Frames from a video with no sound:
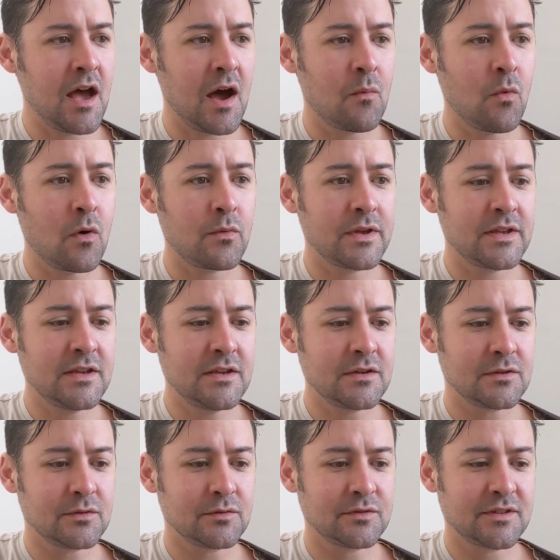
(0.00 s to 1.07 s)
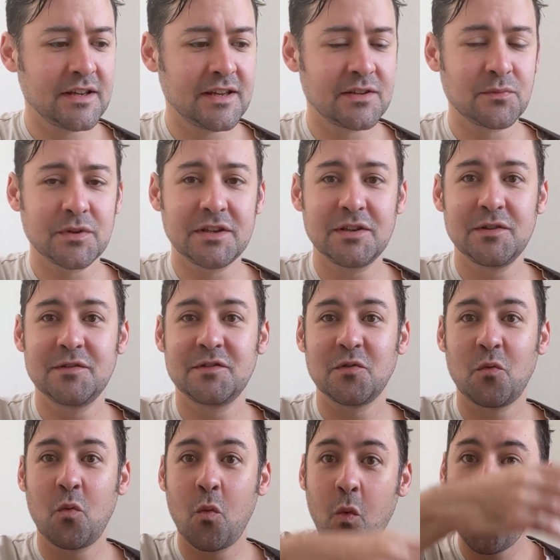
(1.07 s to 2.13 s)
what we use is we use the
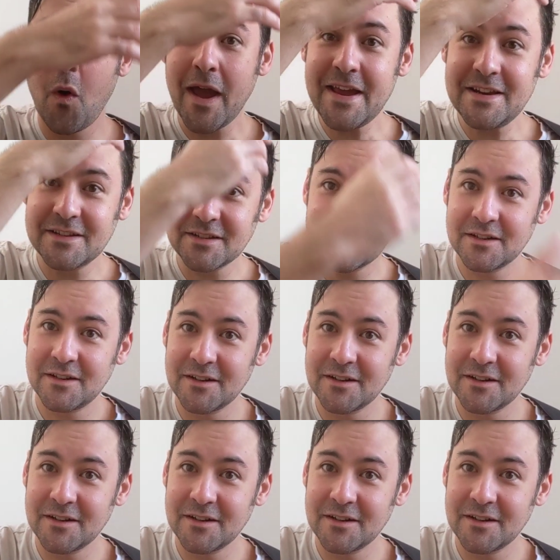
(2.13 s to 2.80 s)
weight